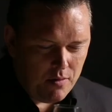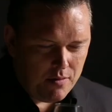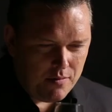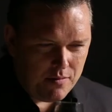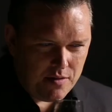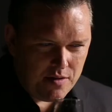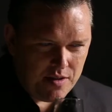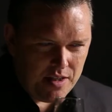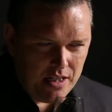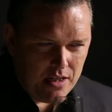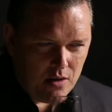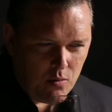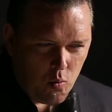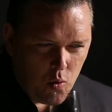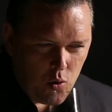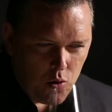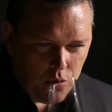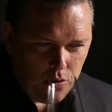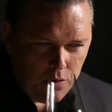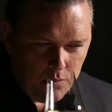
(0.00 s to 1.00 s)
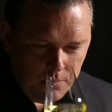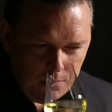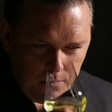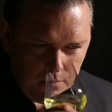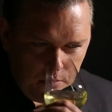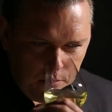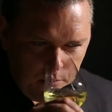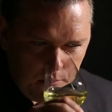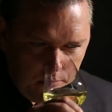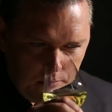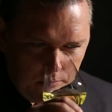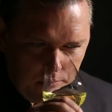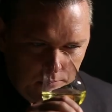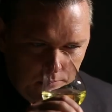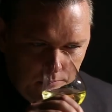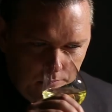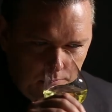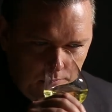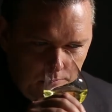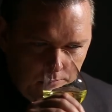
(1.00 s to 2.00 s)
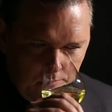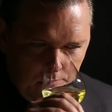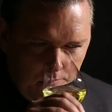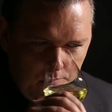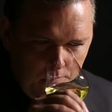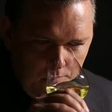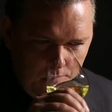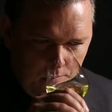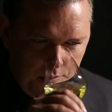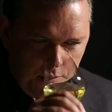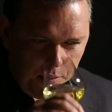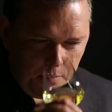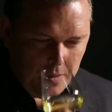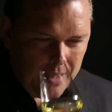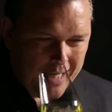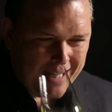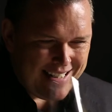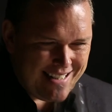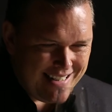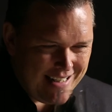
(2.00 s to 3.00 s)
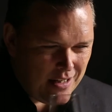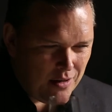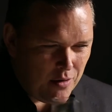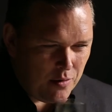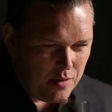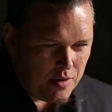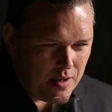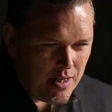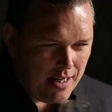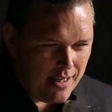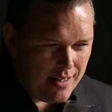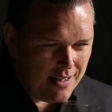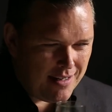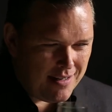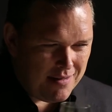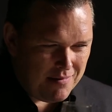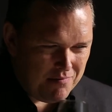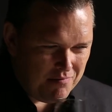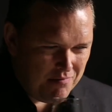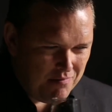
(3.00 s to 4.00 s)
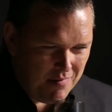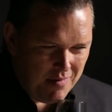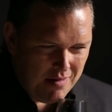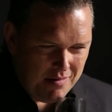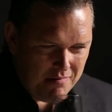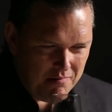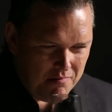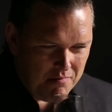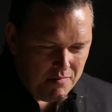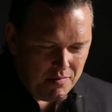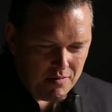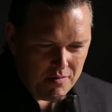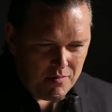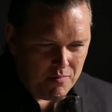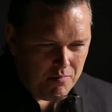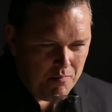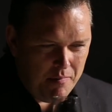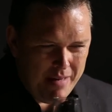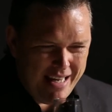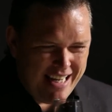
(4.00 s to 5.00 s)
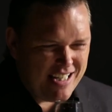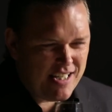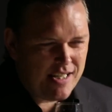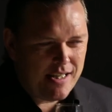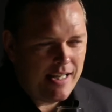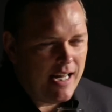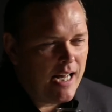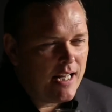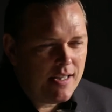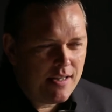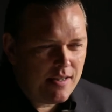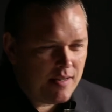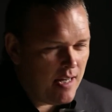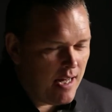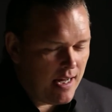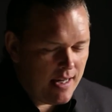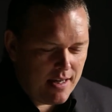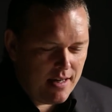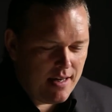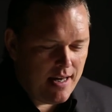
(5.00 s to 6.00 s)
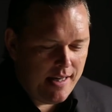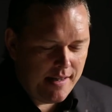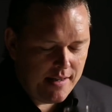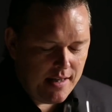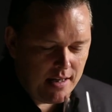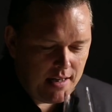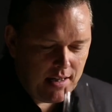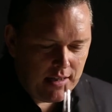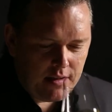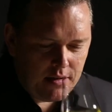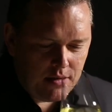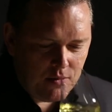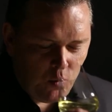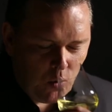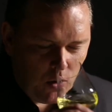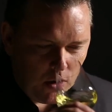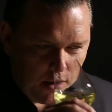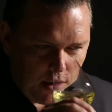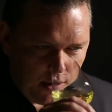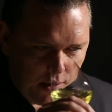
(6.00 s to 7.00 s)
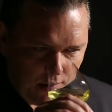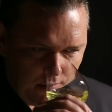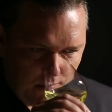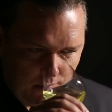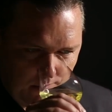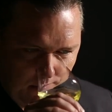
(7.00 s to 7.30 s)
cedar wood. Some nutty notes like mixed nuts, like hazelnuts, walnut,